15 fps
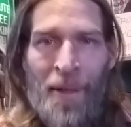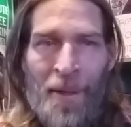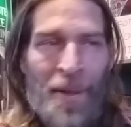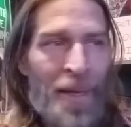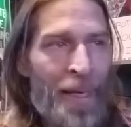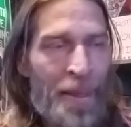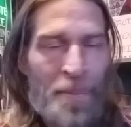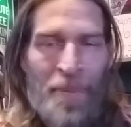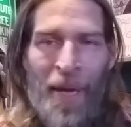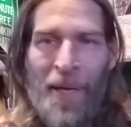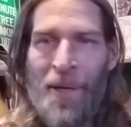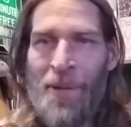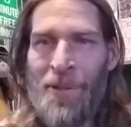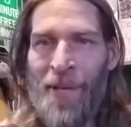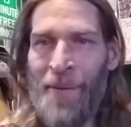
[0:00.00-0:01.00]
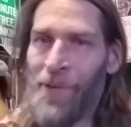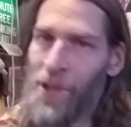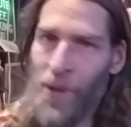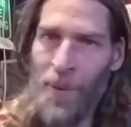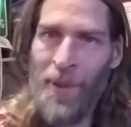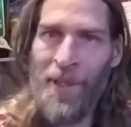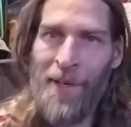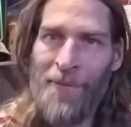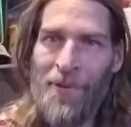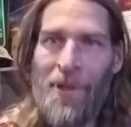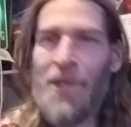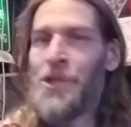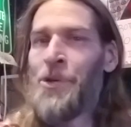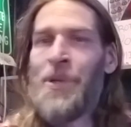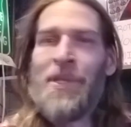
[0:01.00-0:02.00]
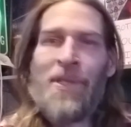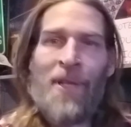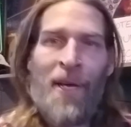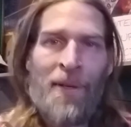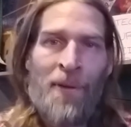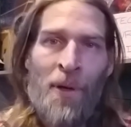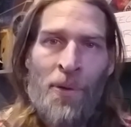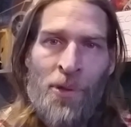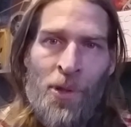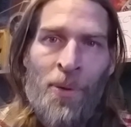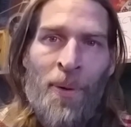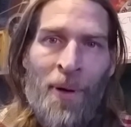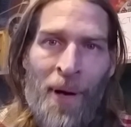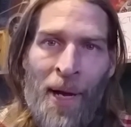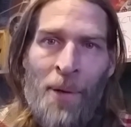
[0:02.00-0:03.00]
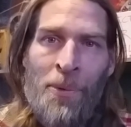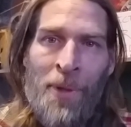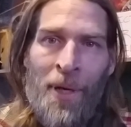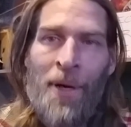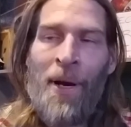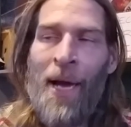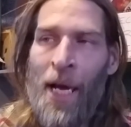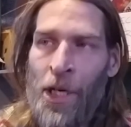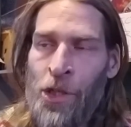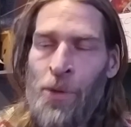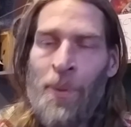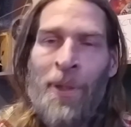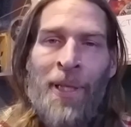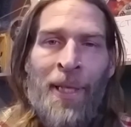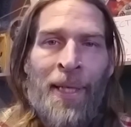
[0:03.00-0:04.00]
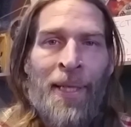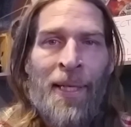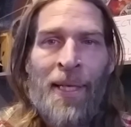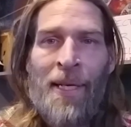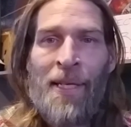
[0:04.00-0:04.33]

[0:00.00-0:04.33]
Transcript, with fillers: Pedos have a totally different interest than those who are out there actually